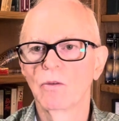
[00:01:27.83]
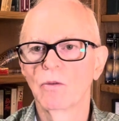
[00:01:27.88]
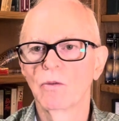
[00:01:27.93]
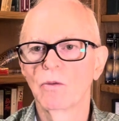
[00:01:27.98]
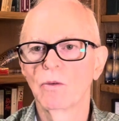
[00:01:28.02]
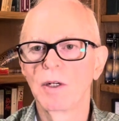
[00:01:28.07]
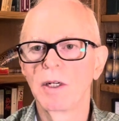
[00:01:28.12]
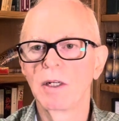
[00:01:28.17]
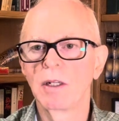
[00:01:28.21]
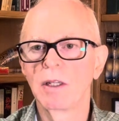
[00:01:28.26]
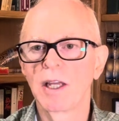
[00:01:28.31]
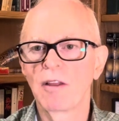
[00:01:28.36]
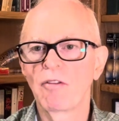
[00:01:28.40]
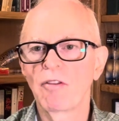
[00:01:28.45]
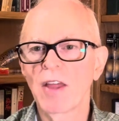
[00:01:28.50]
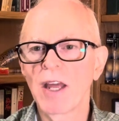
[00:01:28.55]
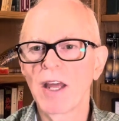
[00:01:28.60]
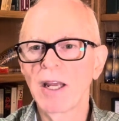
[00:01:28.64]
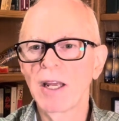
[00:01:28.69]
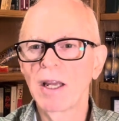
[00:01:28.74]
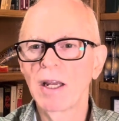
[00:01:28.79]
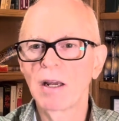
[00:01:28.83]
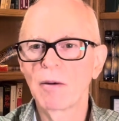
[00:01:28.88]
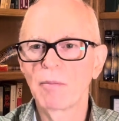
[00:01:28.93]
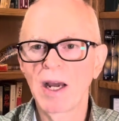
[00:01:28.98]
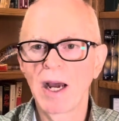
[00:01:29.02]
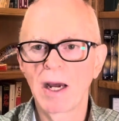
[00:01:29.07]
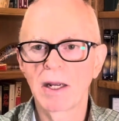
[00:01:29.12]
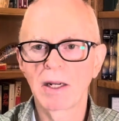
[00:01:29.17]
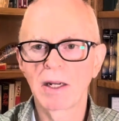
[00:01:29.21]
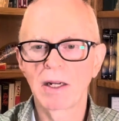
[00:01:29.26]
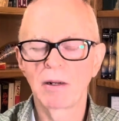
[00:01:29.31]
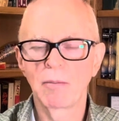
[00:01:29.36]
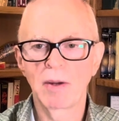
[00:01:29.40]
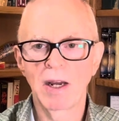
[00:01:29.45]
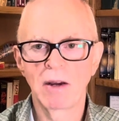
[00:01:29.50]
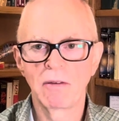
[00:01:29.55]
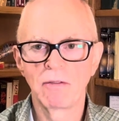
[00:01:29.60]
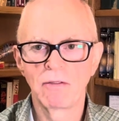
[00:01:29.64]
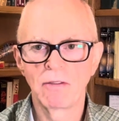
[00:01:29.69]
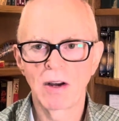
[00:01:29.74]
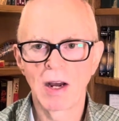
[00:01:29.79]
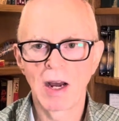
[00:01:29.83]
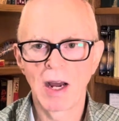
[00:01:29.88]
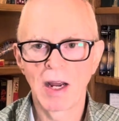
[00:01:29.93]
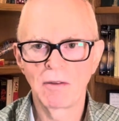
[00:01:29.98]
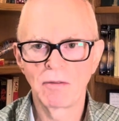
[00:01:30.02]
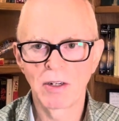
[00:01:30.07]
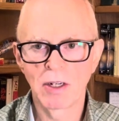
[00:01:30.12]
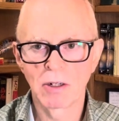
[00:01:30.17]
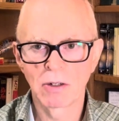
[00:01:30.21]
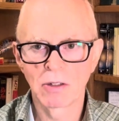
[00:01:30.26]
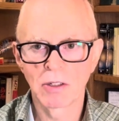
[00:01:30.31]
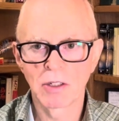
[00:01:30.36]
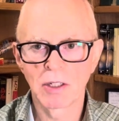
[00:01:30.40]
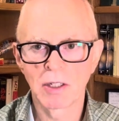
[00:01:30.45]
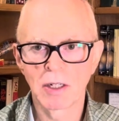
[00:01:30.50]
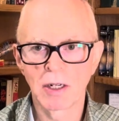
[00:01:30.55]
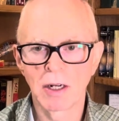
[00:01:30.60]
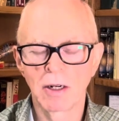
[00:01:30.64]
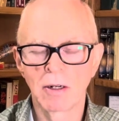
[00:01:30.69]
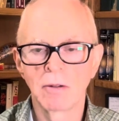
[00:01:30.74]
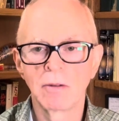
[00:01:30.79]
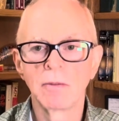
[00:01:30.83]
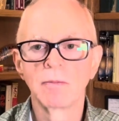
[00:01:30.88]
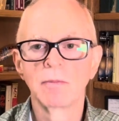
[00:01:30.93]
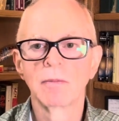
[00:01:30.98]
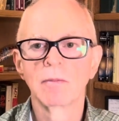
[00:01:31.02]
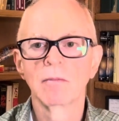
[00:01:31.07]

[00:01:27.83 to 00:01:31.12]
really thinking about it about 5 years ago,